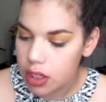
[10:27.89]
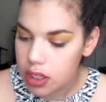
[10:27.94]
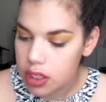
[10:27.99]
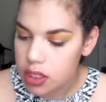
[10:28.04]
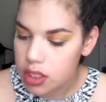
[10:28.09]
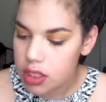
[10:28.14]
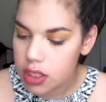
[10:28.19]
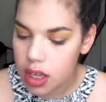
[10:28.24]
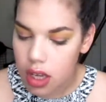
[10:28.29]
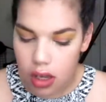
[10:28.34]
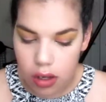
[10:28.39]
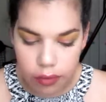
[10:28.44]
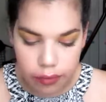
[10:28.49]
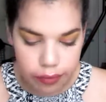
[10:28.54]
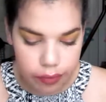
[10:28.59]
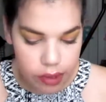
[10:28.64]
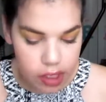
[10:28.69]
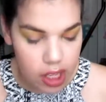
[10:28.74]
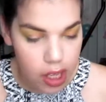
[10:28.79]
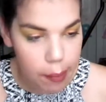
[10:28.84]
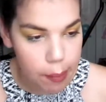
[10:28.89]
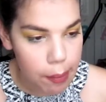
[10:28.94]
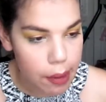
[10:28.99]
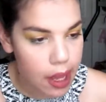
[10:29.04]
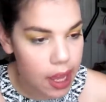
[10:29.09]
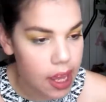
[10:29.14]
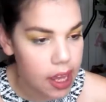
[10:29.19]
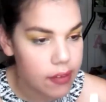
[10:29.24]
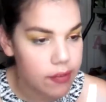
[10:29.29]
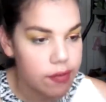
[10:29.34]
So,
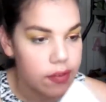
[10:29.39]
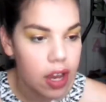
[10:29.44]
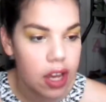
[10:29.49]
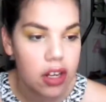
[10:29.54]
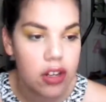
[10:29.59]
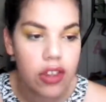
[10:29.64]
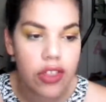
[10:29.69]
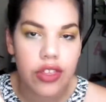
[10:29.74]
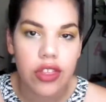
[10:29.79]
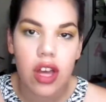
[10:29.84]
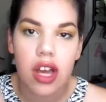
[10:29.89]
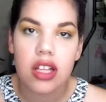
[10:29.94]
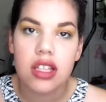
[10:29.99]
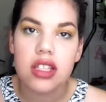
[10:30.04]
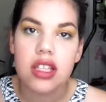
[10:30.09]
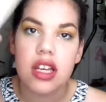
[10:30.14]
my final thoughts